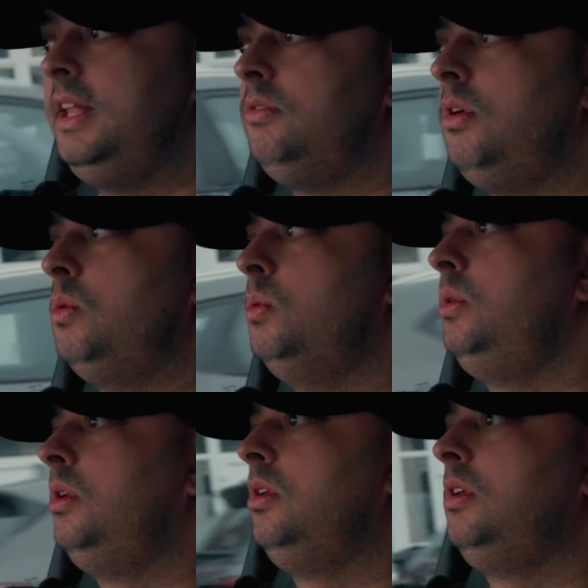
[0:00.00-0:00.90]
down the
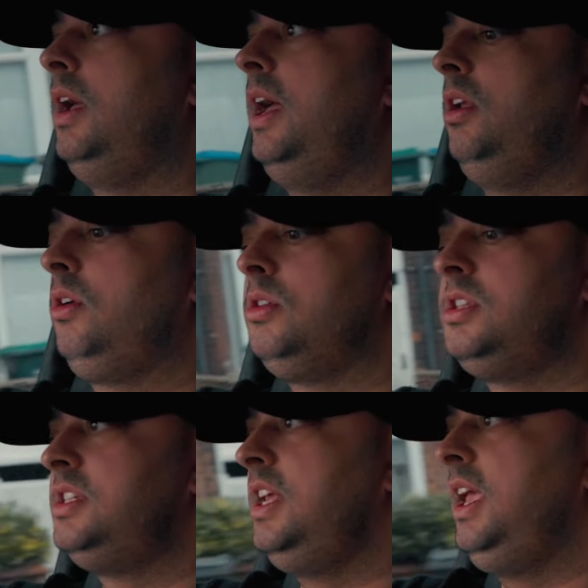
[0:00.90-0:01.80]
road and I could
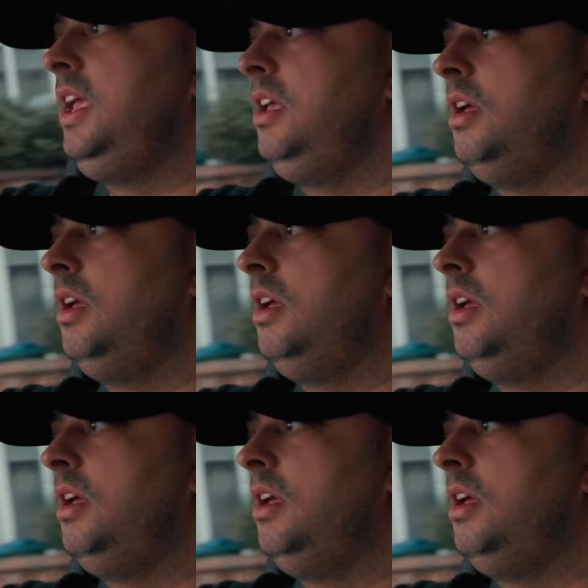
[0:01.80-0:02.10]
see